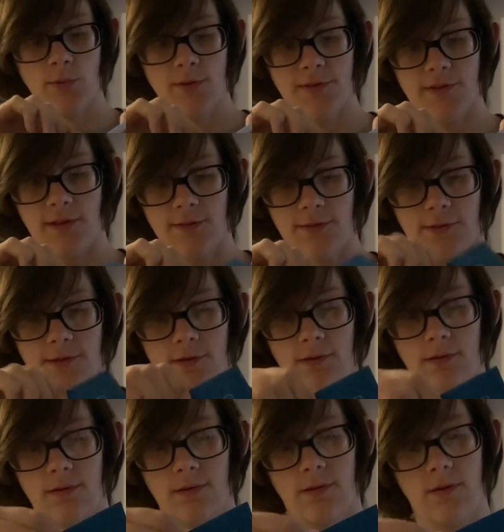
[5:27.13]
it says.
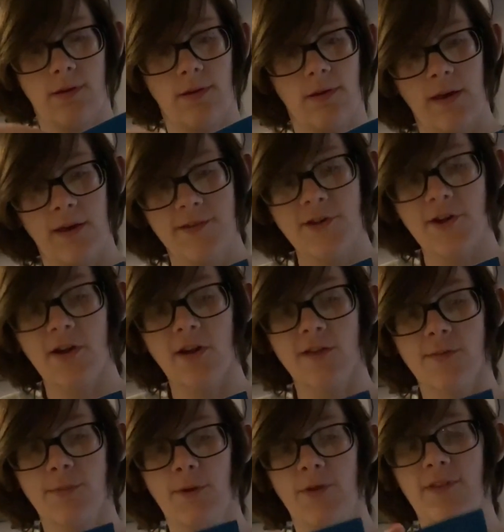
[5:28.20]
Dear
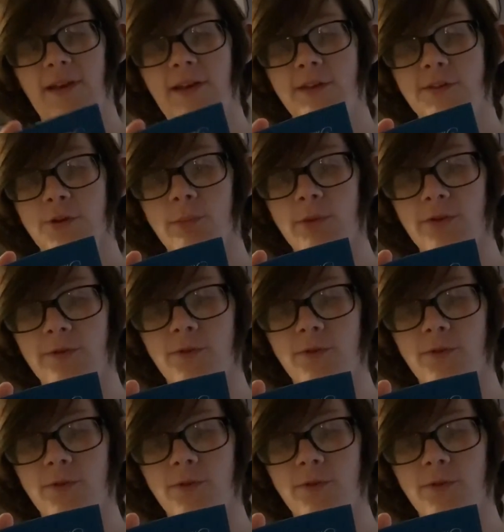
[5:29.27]
customer, thank you so much for